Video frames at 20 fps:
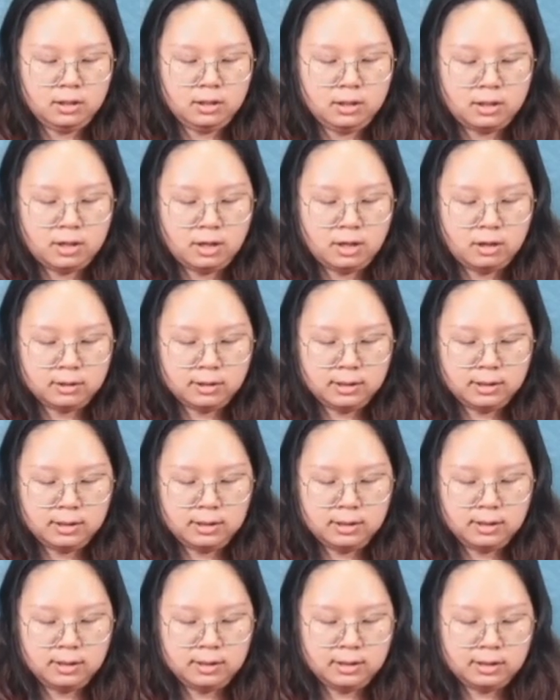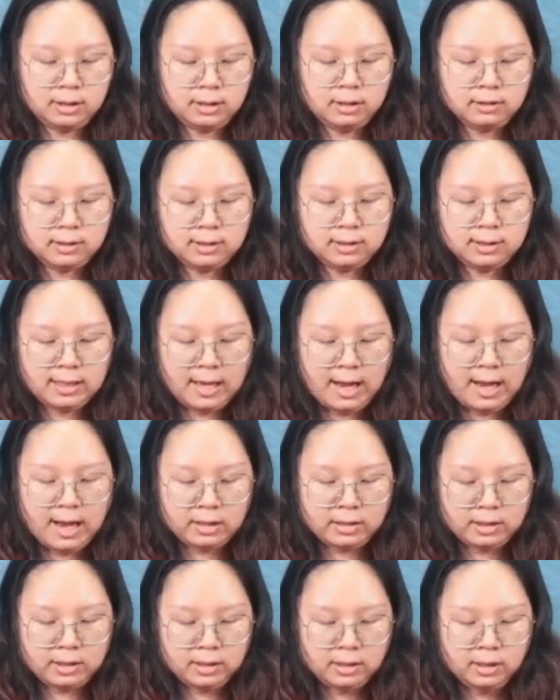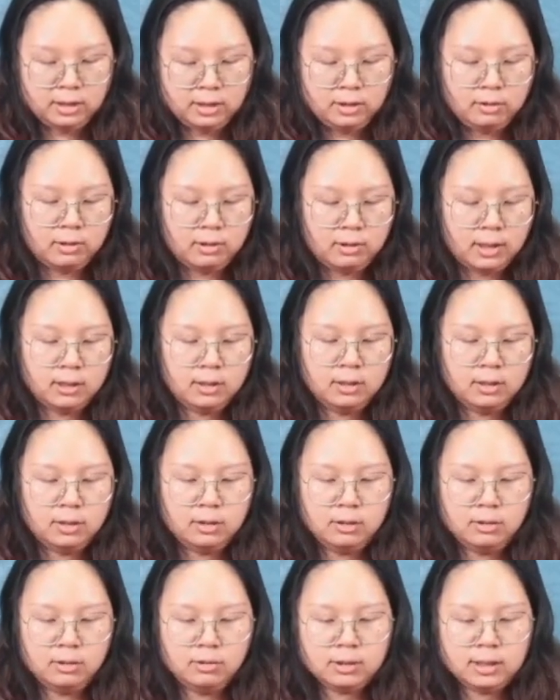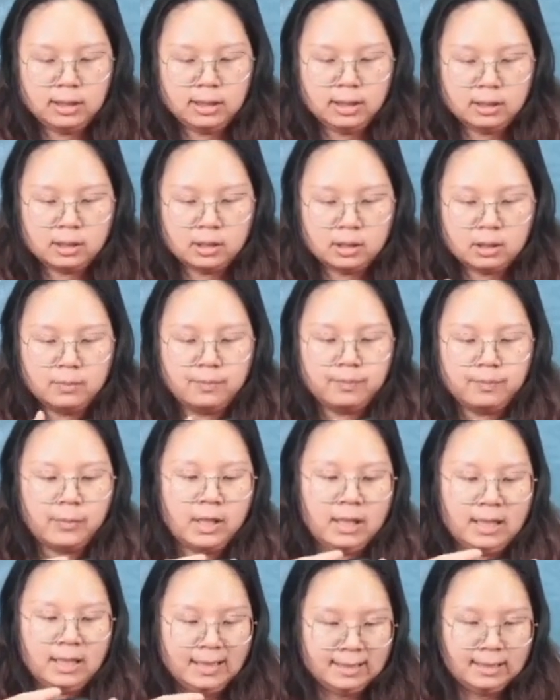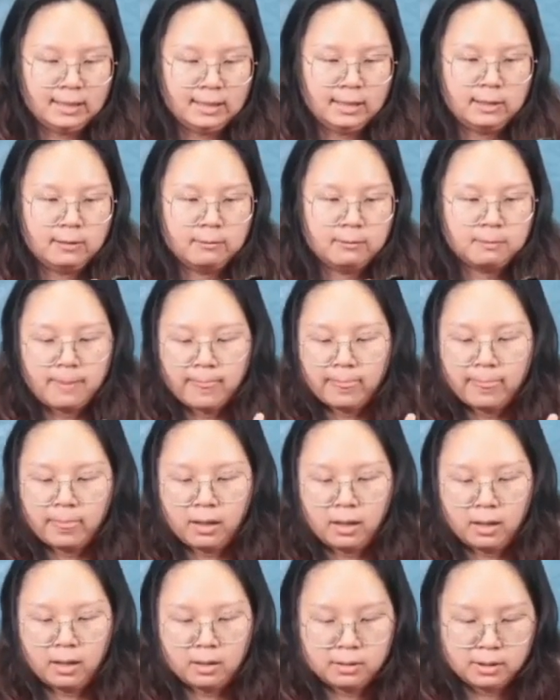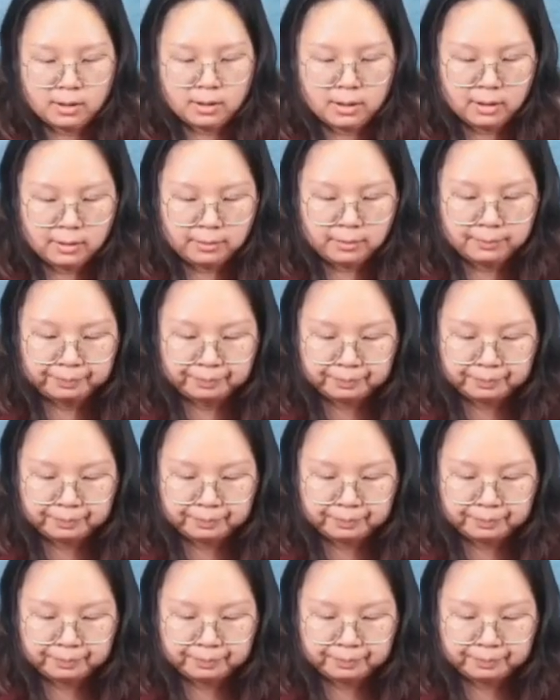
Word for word: down downside you can use it easily. And uh,